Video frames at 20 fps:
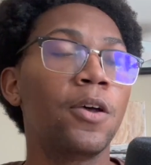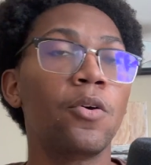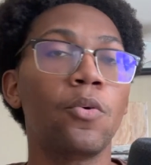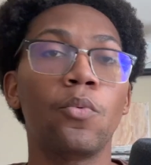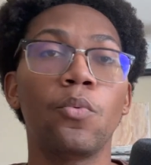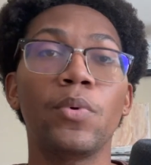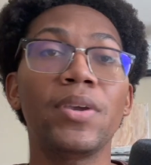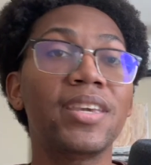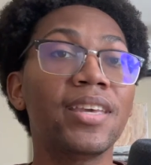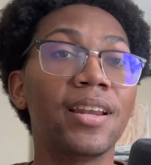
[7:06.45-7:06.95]

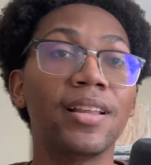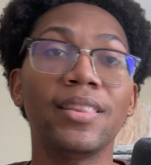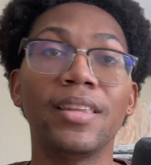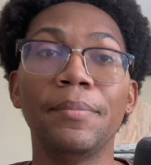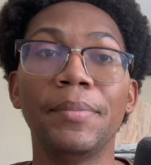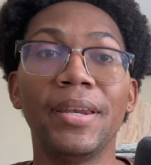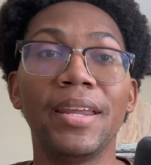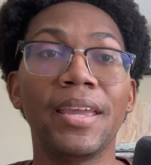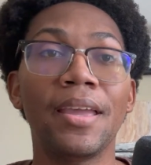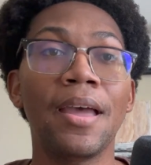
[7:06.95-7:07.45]
We can
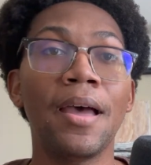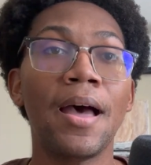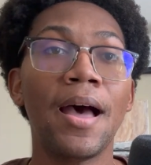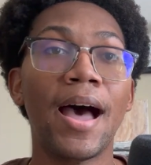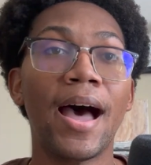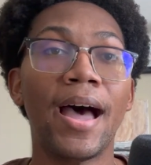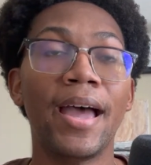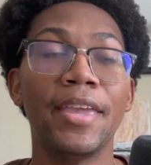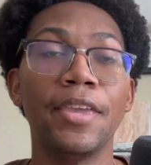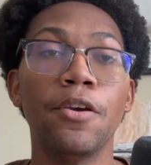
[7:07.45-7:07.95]
eliminate
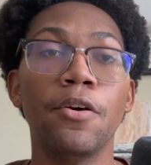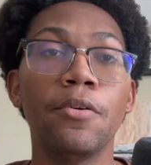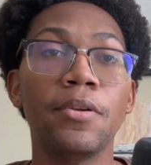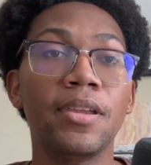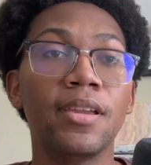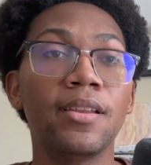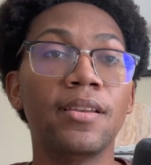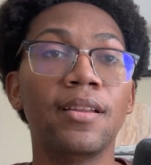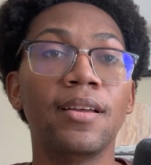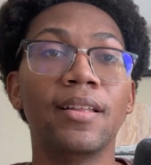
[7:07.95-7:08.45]

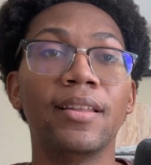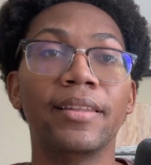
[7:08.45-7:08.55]
Ionian,